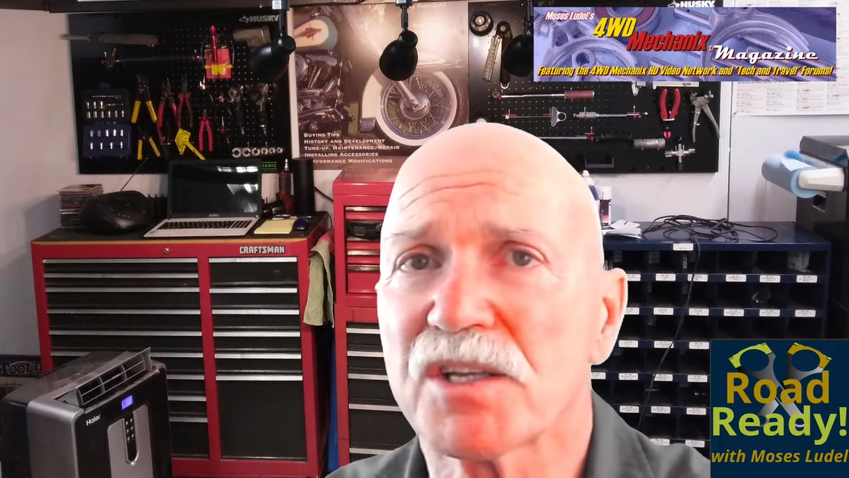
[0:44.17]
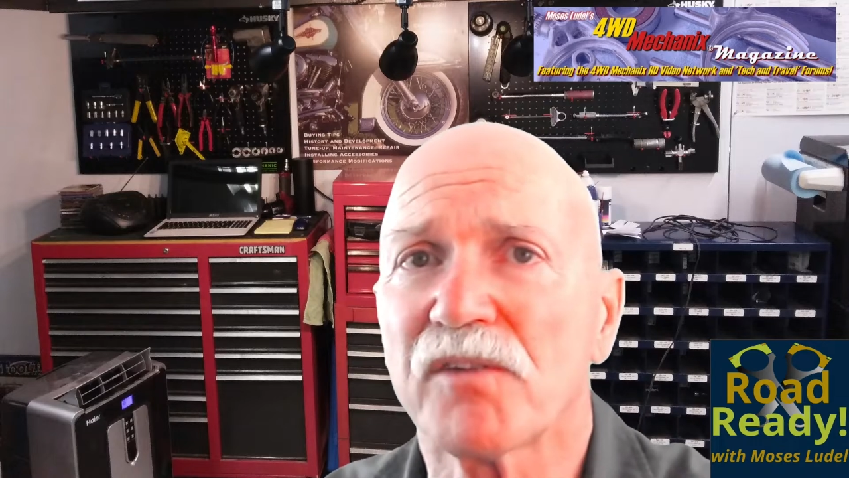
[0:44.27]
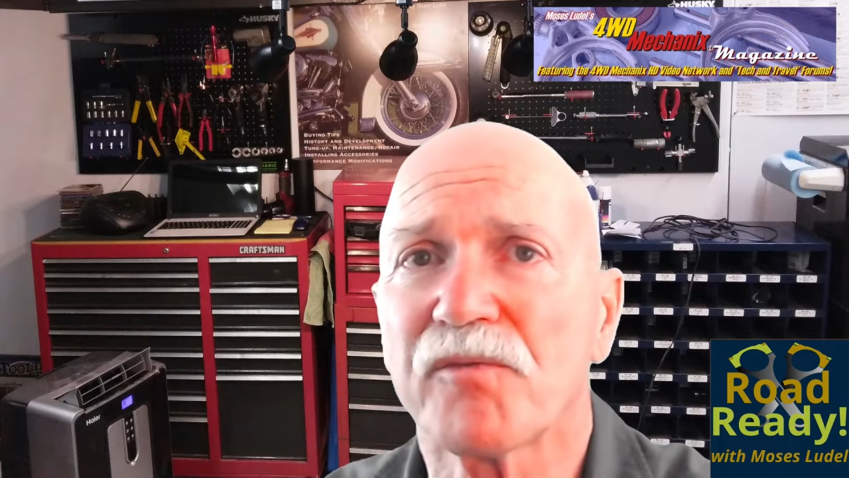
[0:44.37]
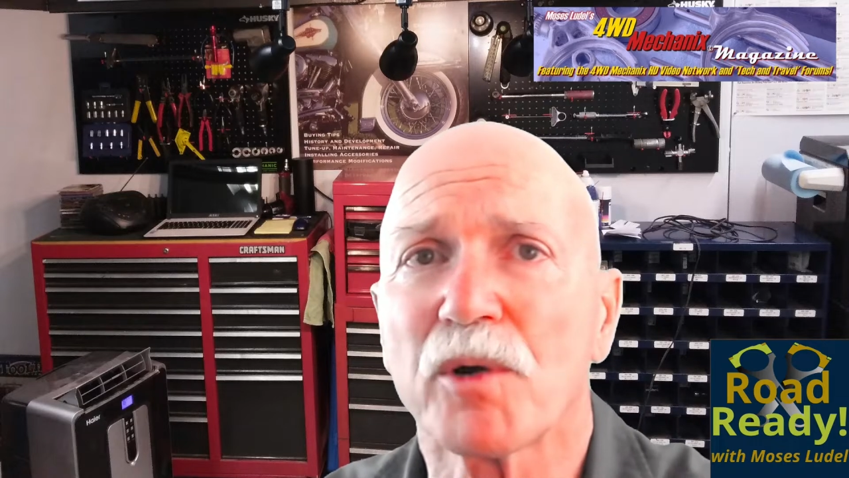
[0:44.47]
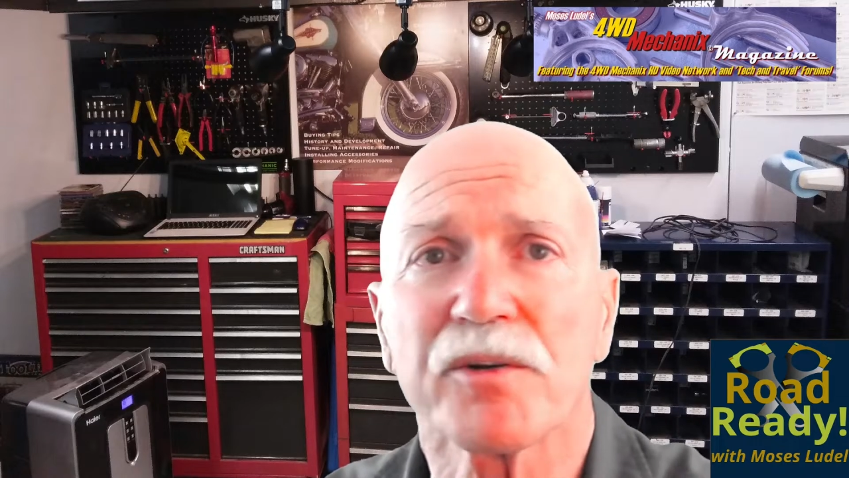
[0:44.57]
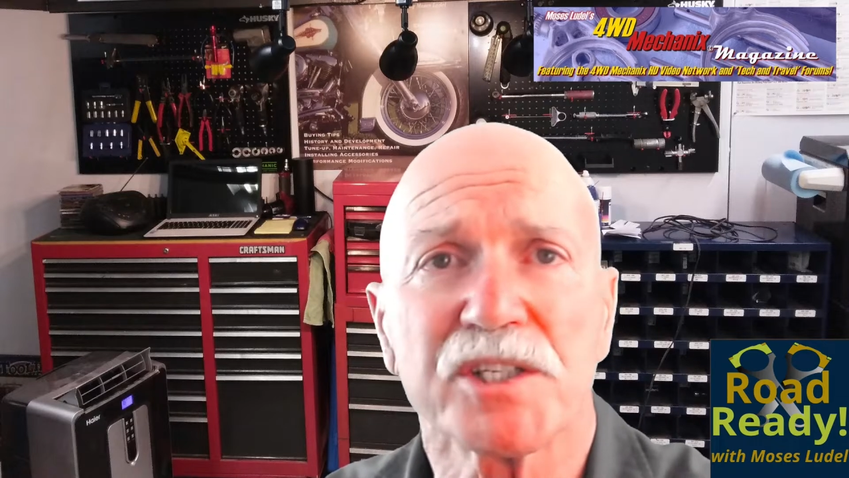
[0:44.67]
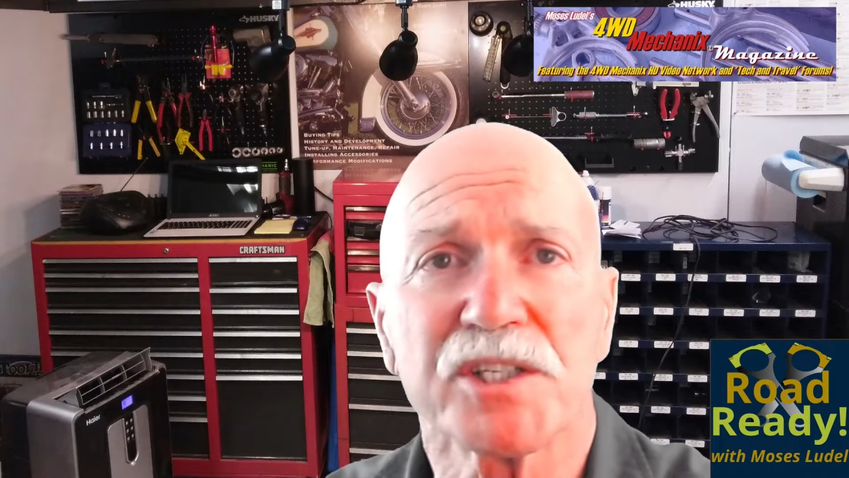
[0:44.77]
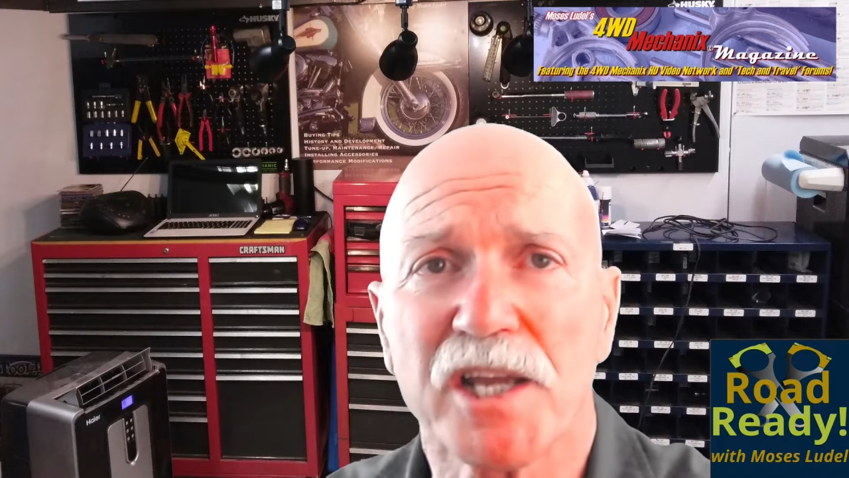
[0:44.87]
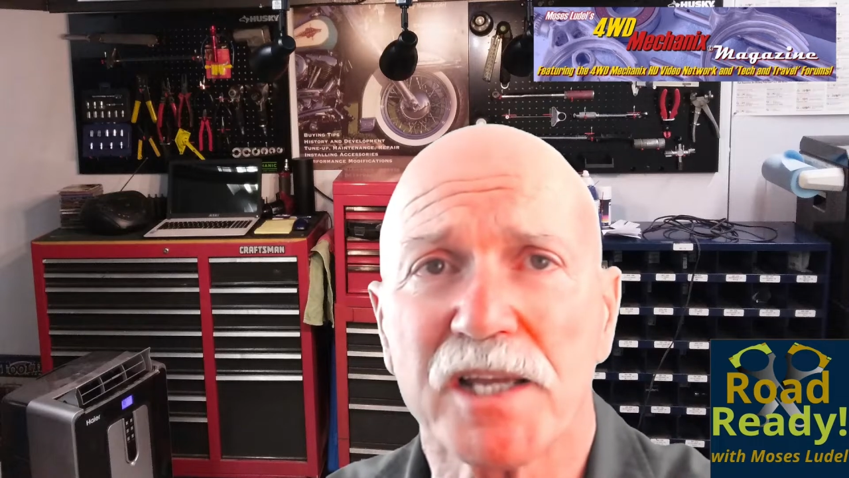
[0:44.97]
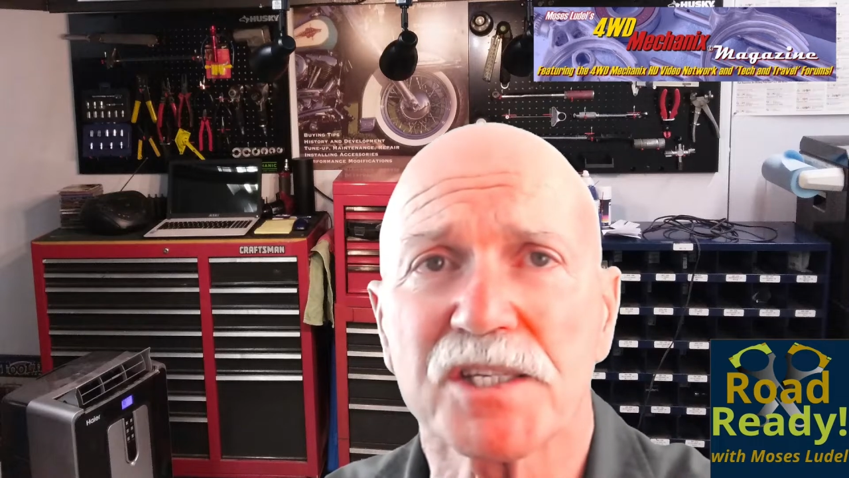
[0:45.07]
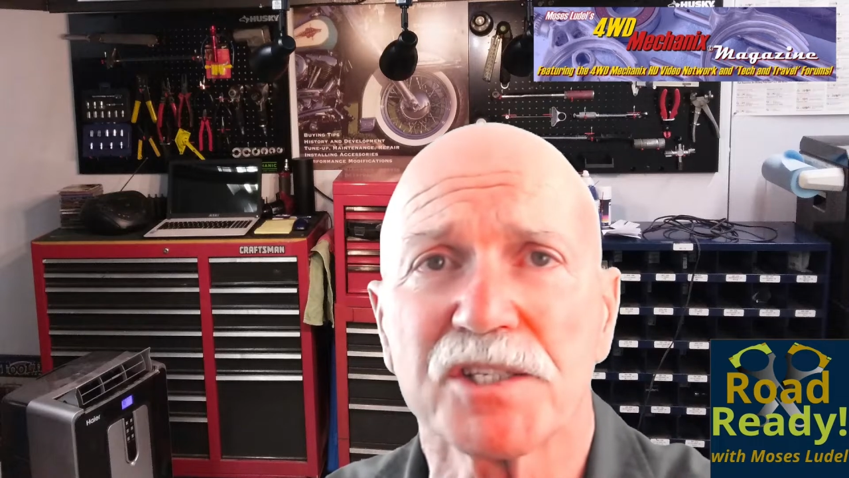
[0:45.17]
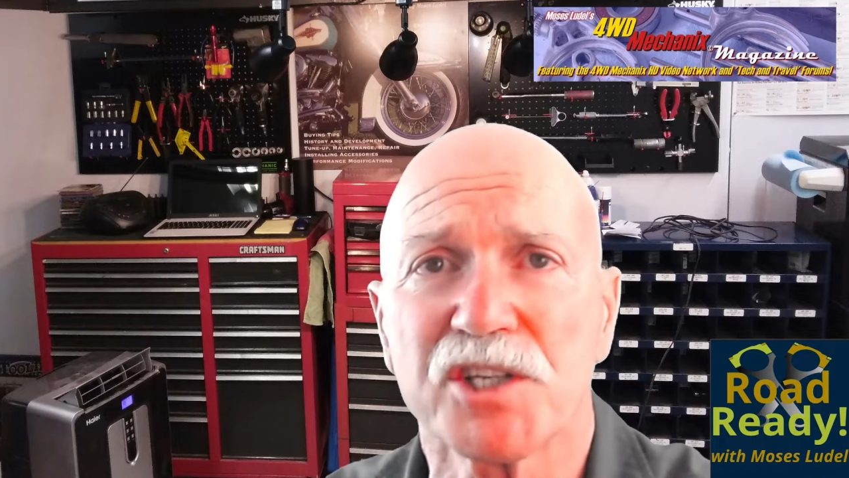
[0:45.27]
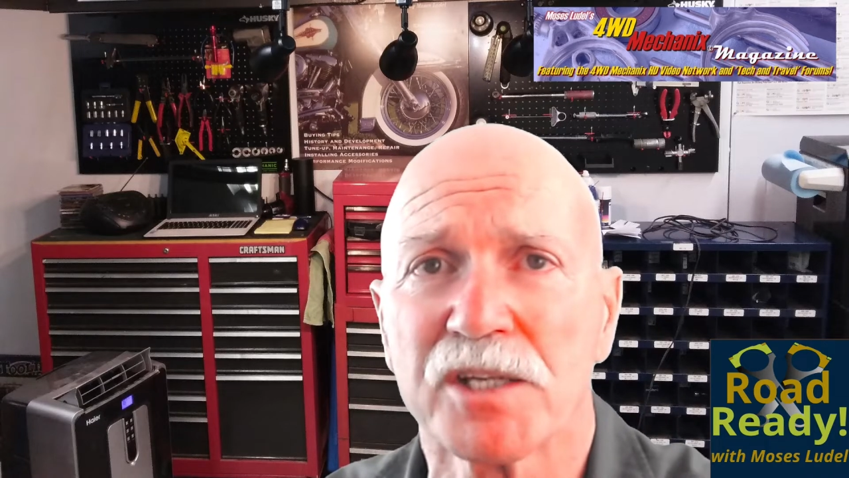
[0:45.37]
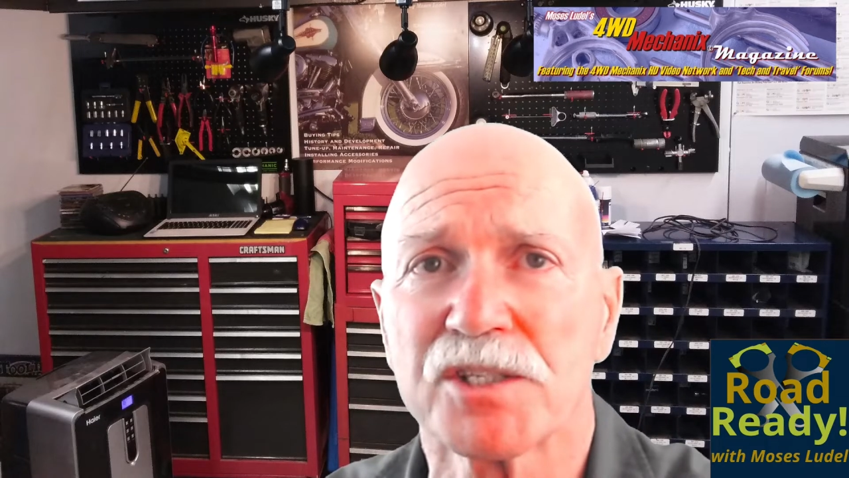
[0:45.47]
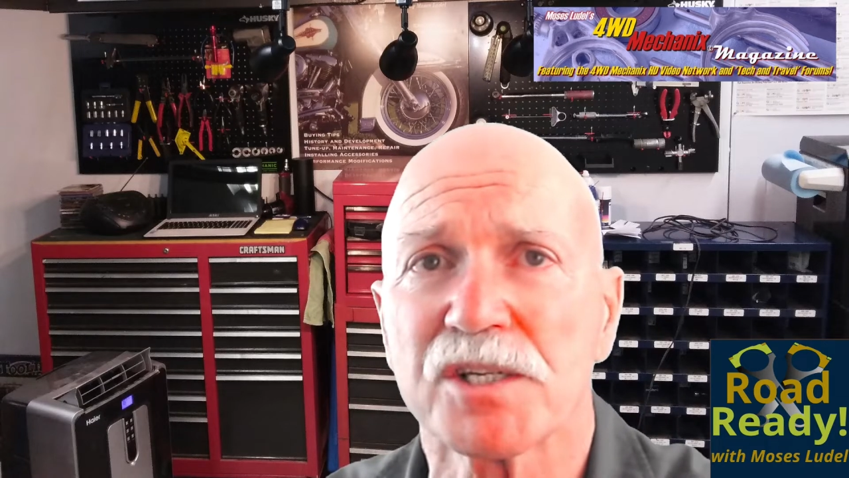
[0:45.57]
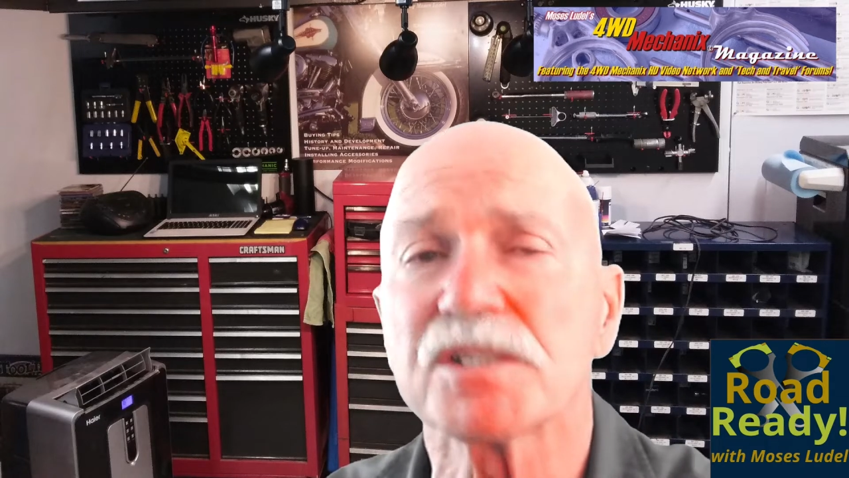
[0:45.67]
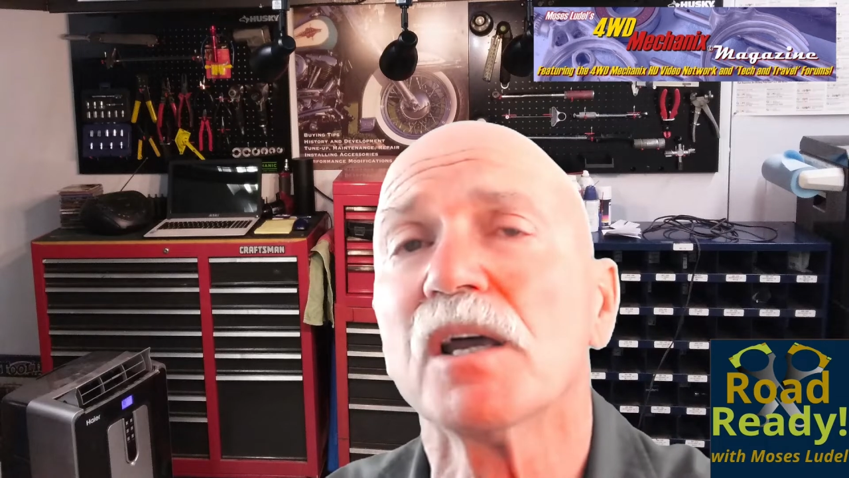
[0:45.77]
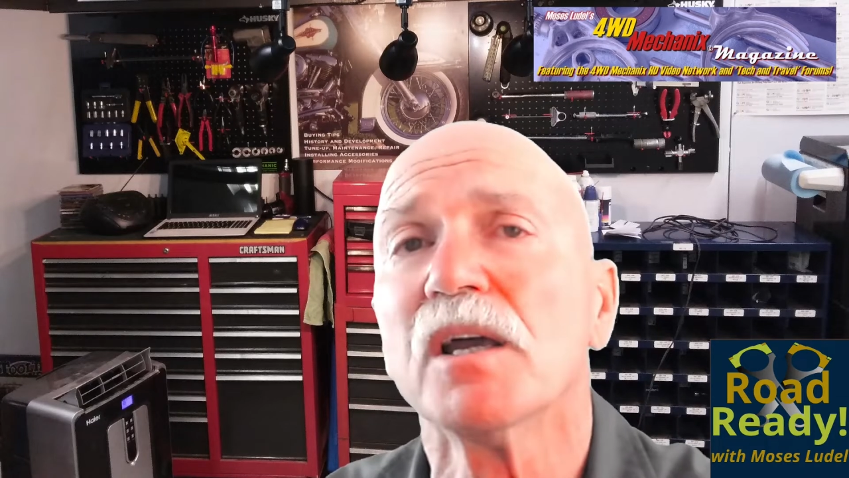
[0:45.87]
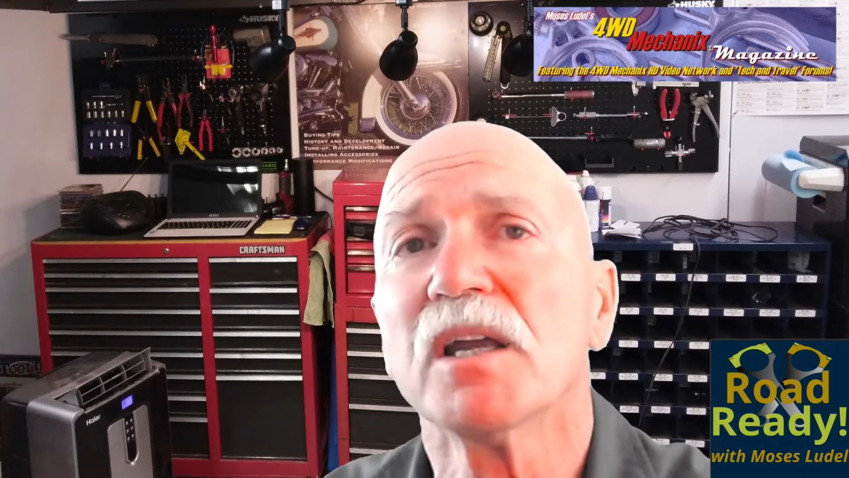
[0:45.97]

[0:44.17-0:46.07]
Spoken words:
software and chassis changes,